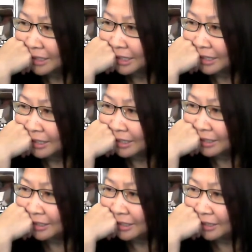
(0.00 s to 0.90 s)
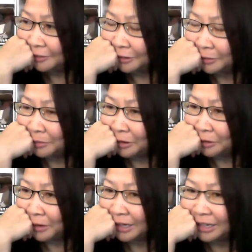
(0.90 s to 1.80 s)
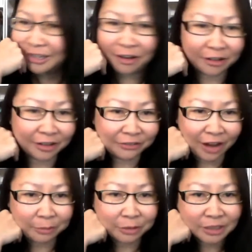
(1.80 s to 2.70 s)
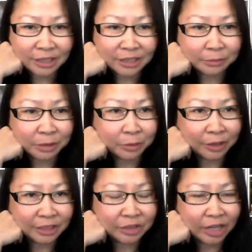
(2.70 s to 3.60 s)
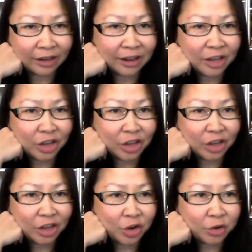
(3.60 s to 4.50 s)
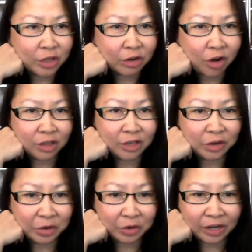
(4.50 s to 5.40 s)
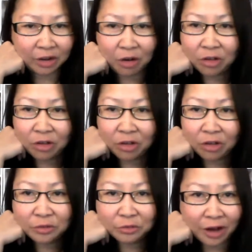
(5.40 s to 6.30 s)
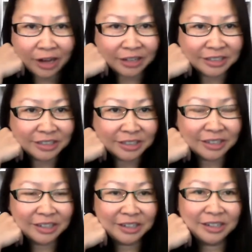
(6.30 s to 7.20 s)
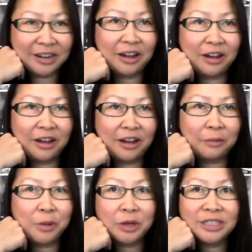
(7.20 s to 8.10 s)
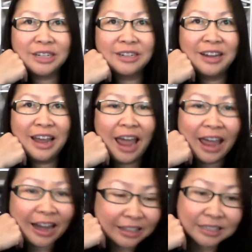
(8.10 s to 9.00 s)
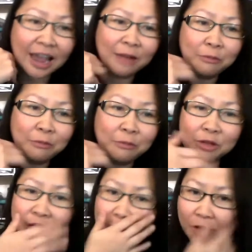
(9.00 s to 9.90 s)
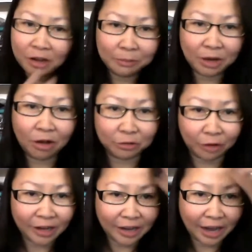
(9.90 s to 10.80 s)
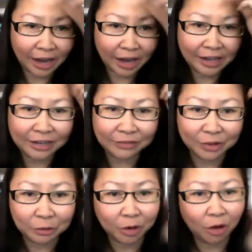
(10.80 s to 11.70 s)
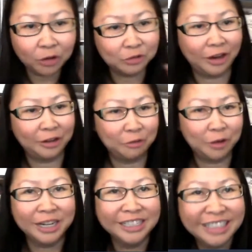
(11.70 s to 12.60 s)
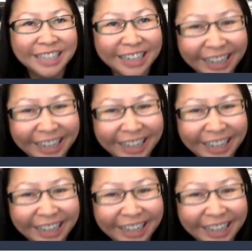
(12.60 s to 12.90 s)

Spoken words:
Tina from Owened Yarn and Fiber said to me where she's like, they're calling her an alt-right person. And at the time when they were calling me alt-right, I didn't even know what alt-right was.